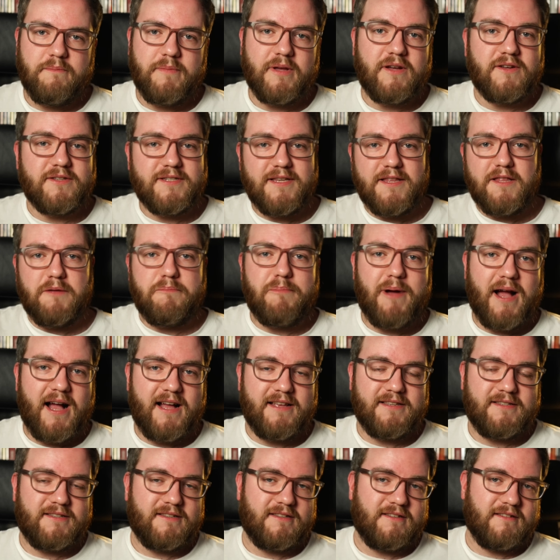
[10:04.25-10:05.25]
Because in the
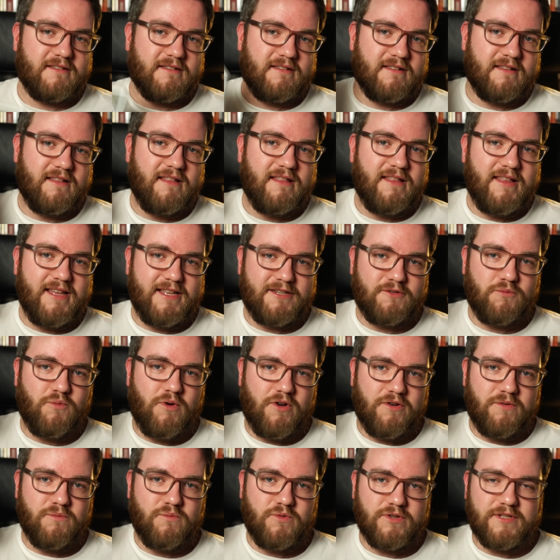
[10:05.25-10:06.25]
past, this
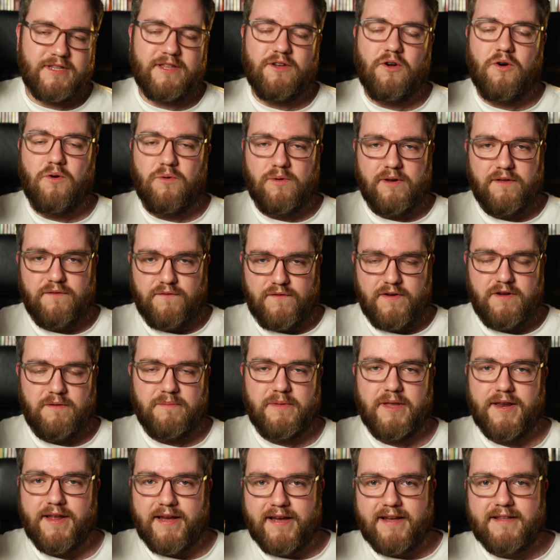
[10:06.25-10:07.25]
one was the only
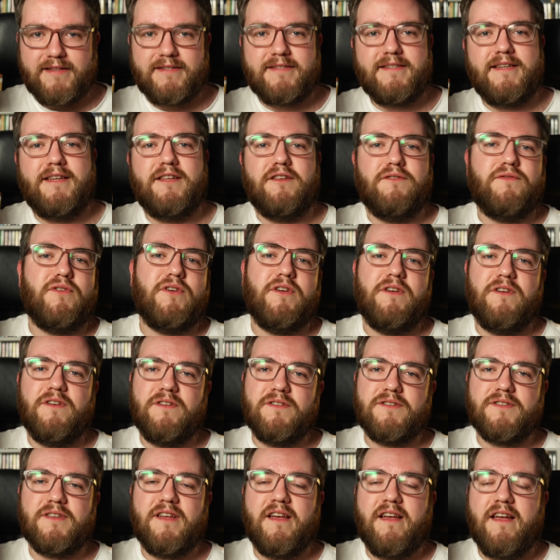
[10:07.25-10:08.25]
film that I had seen of
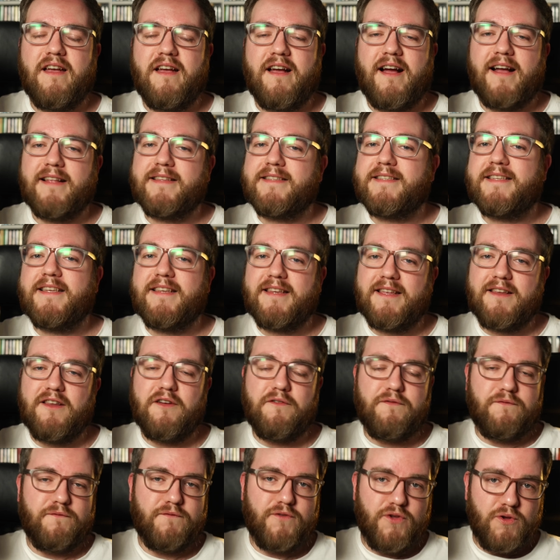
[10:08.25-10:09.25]
hers. I'd seen it
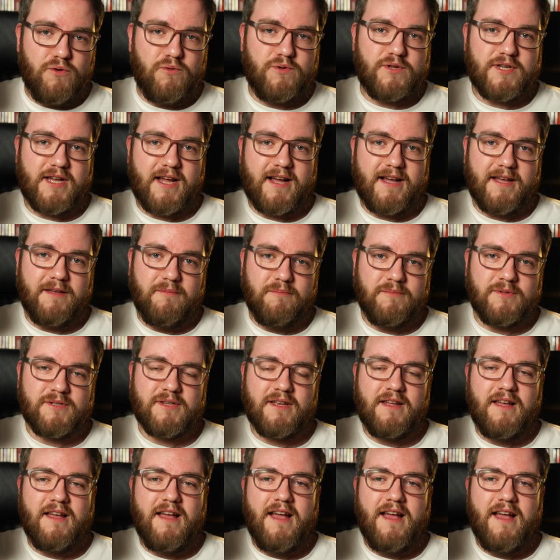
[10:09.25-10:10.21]
a few times